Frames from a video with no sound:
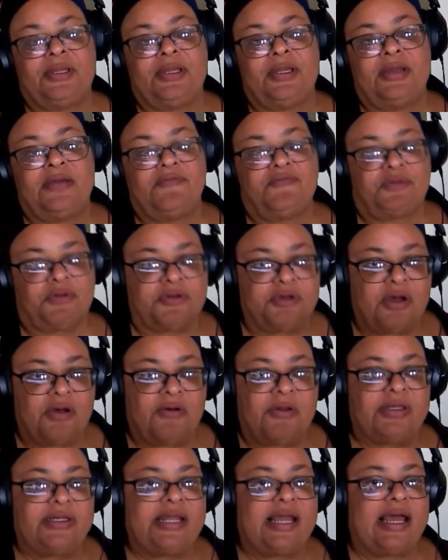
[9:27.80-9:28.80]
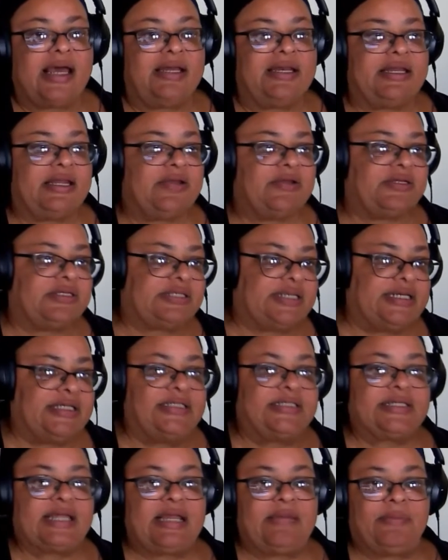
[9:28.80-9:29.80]
for going down there
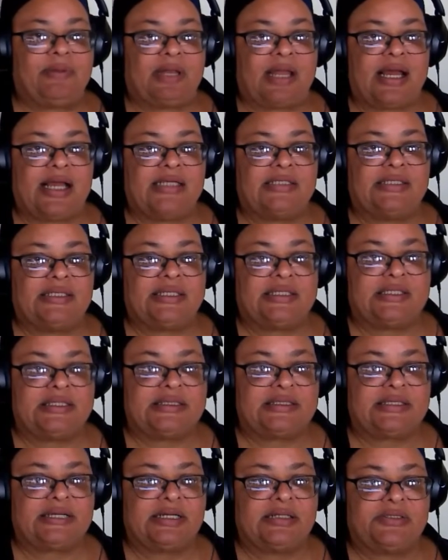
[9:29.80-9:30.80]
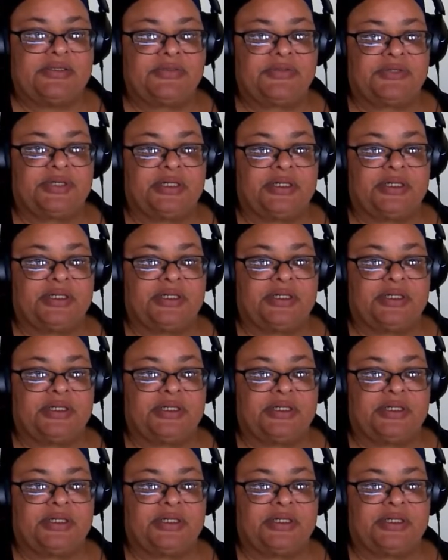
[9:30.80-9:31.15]
destabilizing this country.